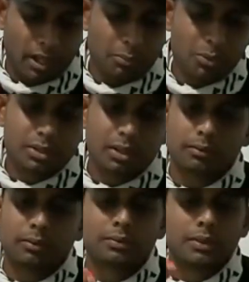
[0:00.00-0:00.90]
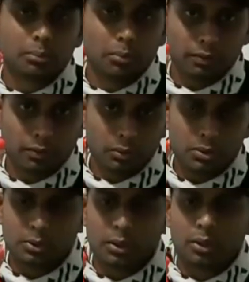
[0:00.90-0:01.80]
I'm using a 15 mil
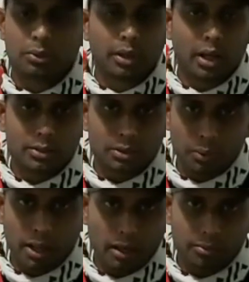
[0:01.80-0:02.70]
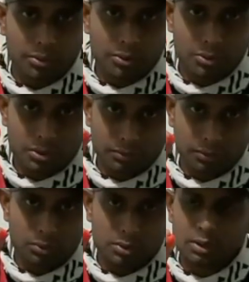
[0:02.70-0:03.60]
float. You guys don't have to use a
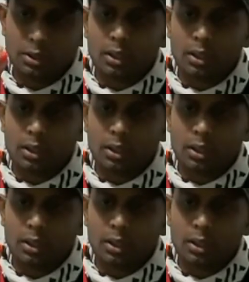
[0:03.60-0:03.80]
float,